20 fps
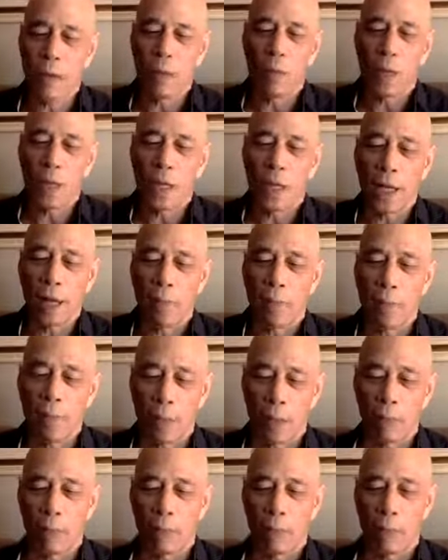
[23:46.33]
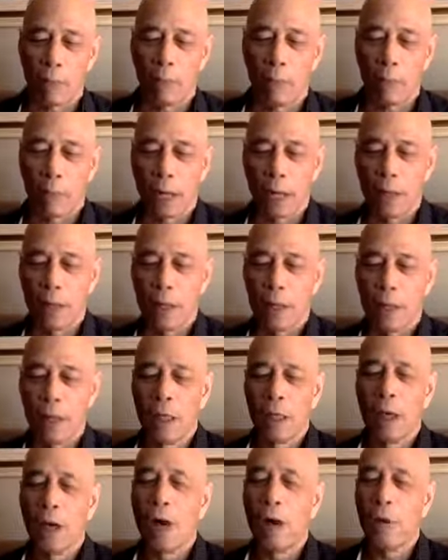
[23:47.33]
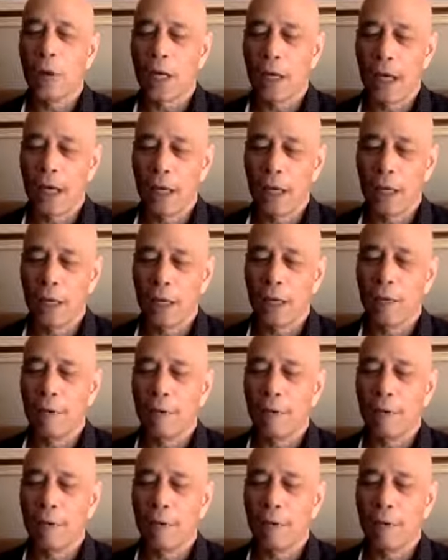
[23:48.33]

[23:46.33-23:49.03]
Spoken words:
I want to help and blah, blah, blah, blah, blah. Okay.